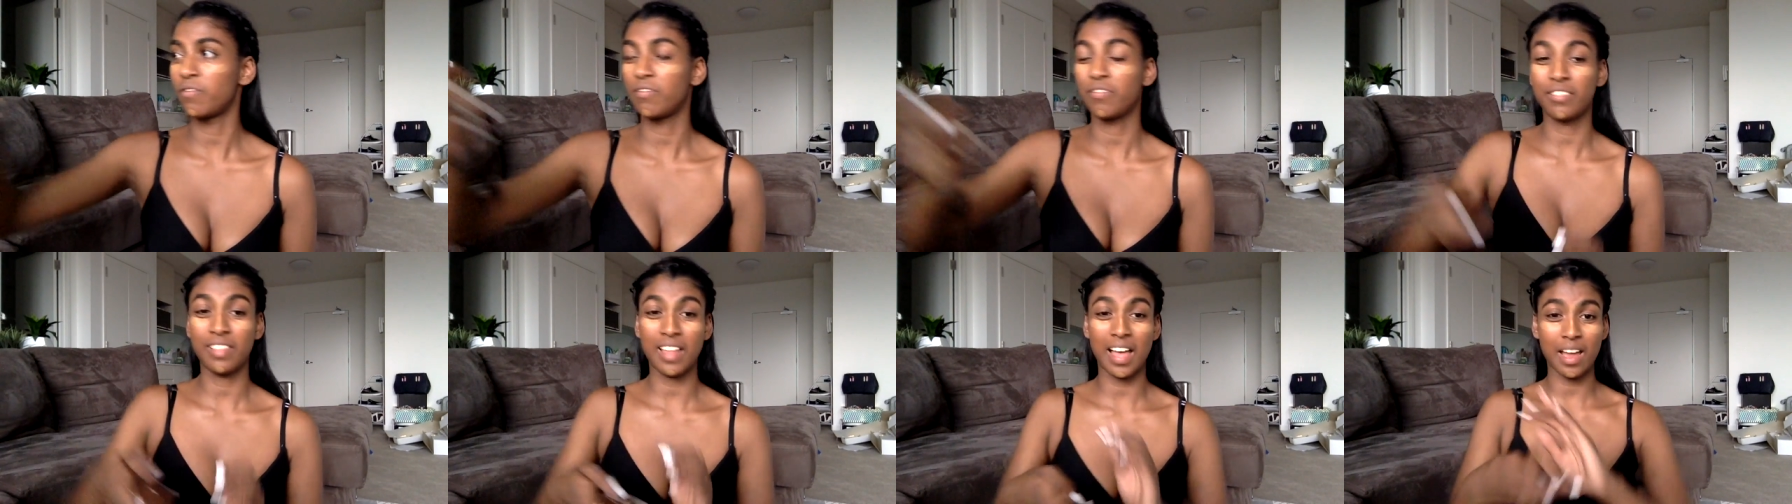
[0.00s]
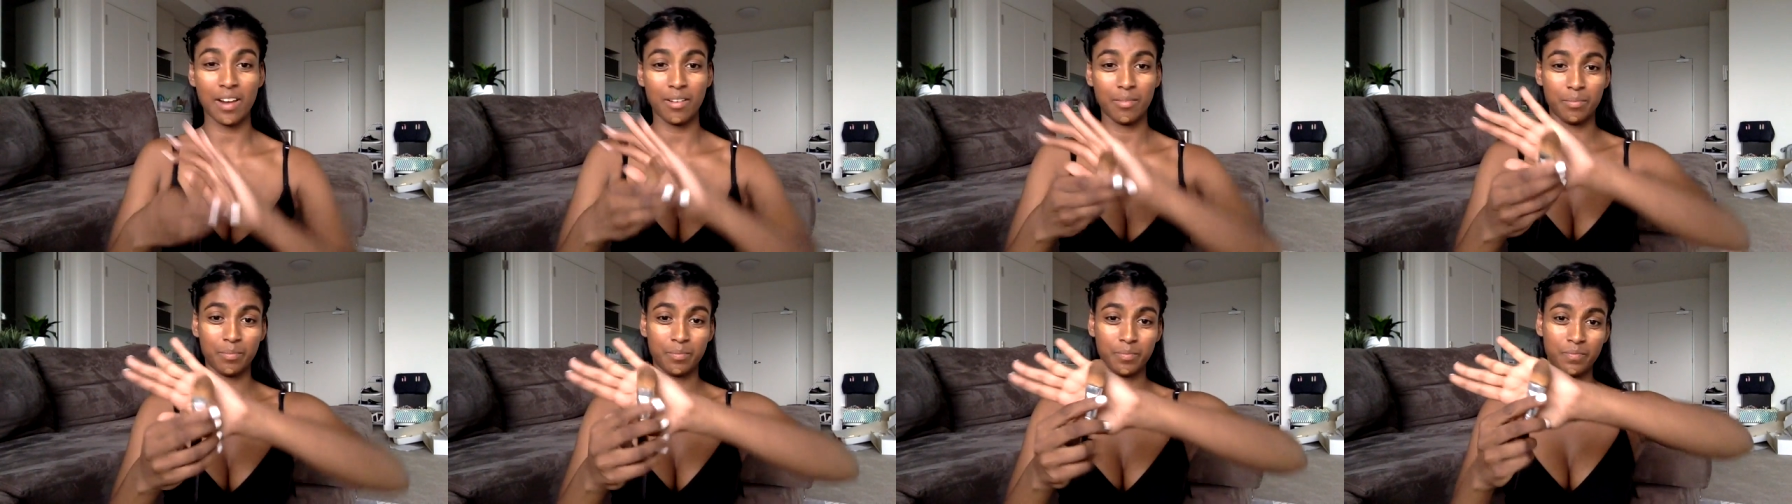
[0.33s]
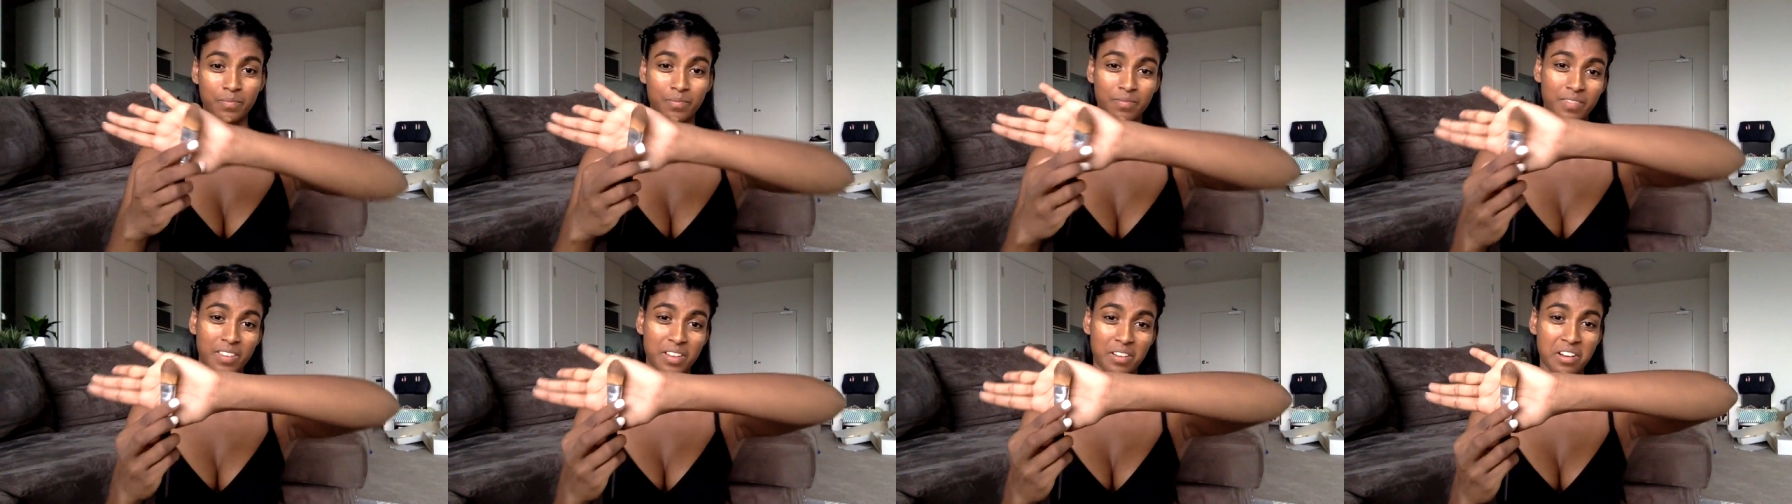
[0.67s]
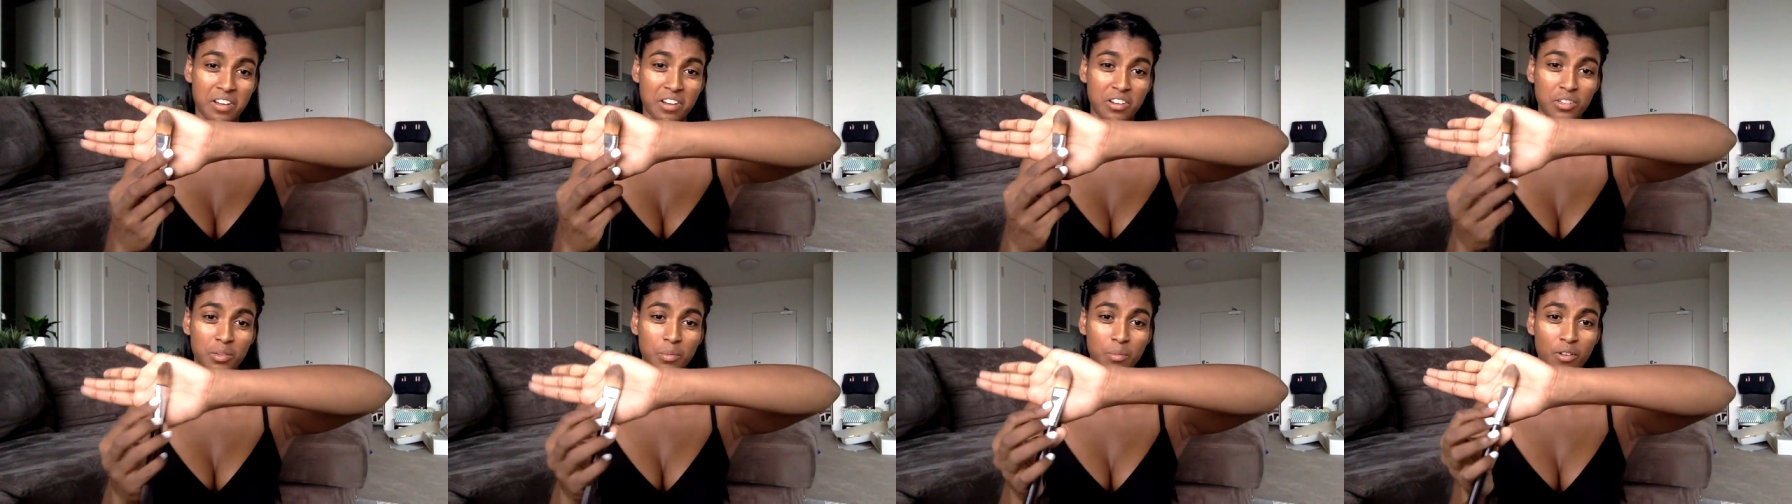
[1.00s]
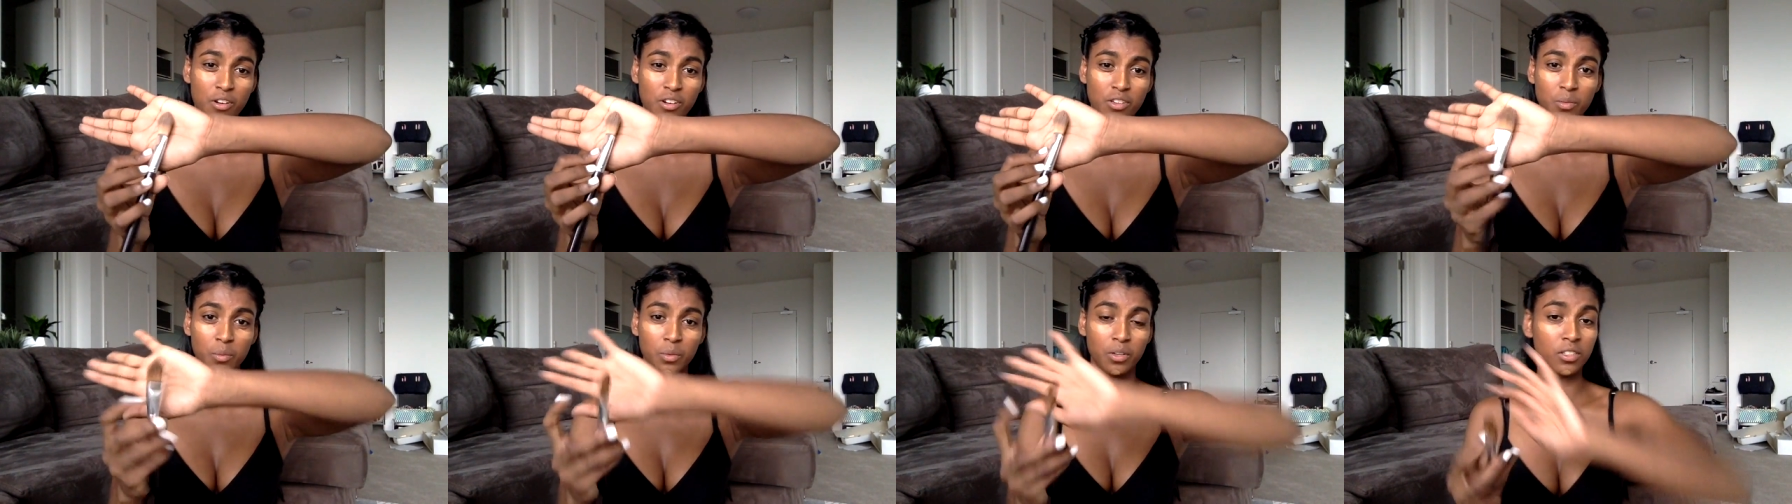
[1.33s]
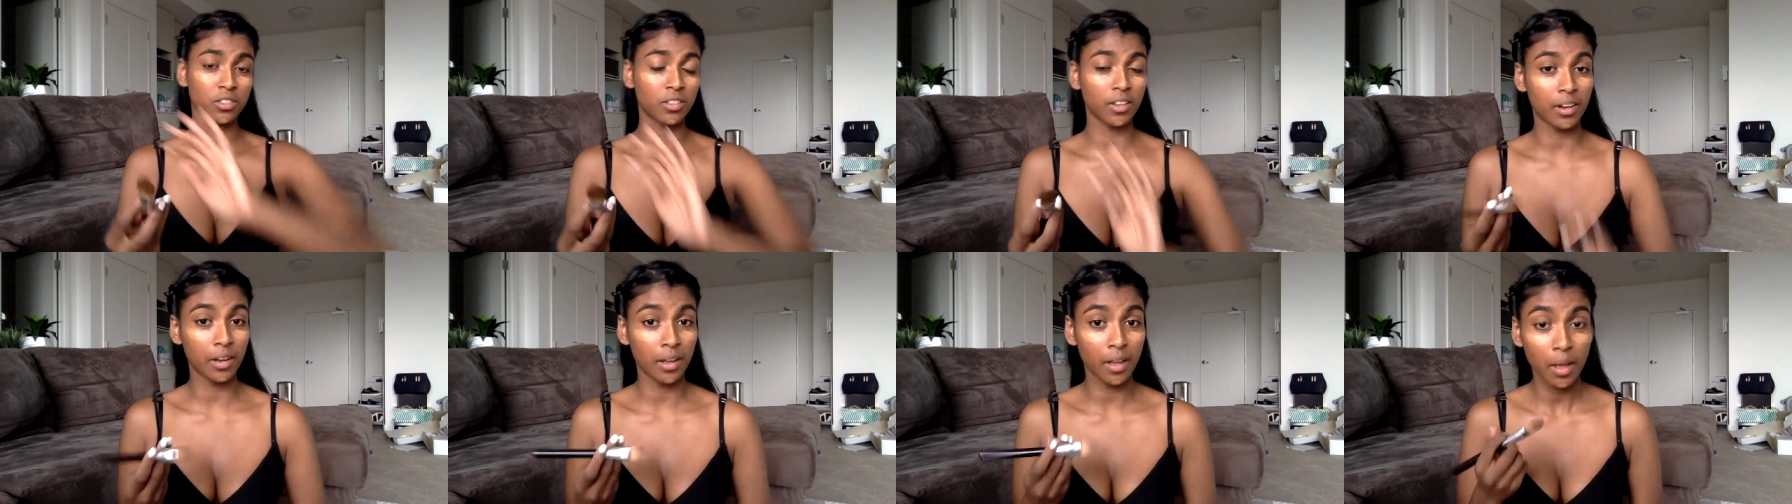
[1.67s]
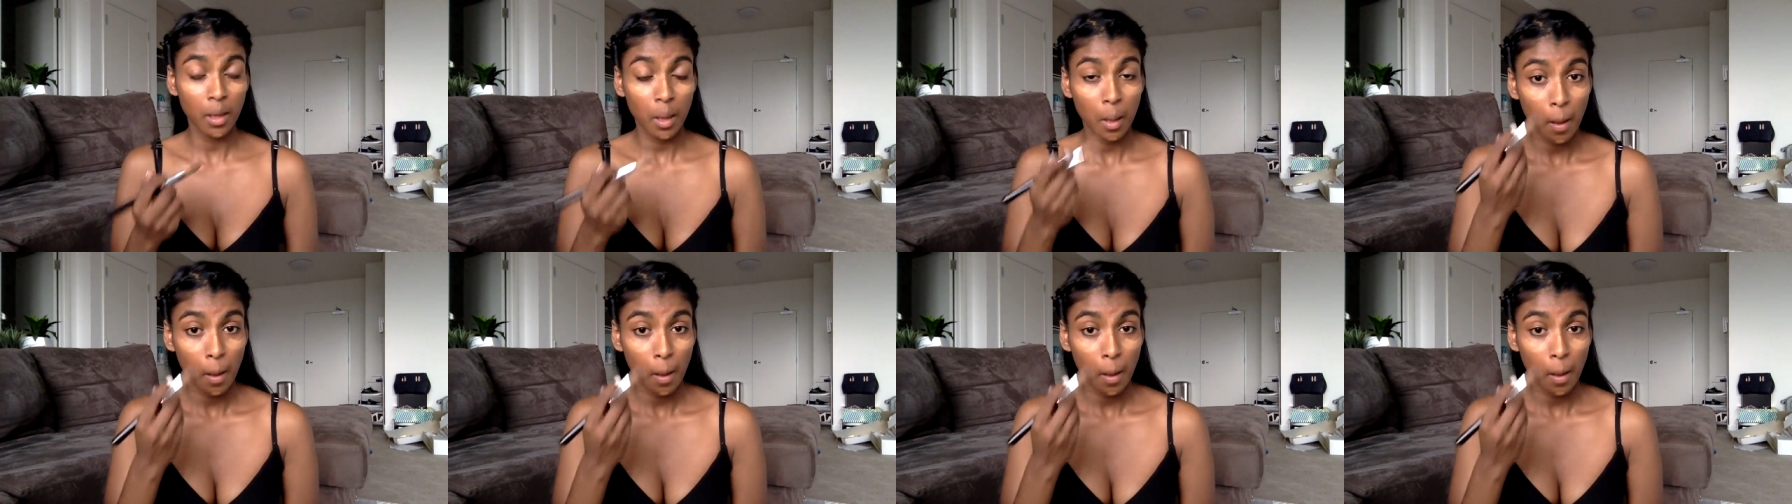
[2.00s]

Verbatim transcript: flat foundation brush and we're just going to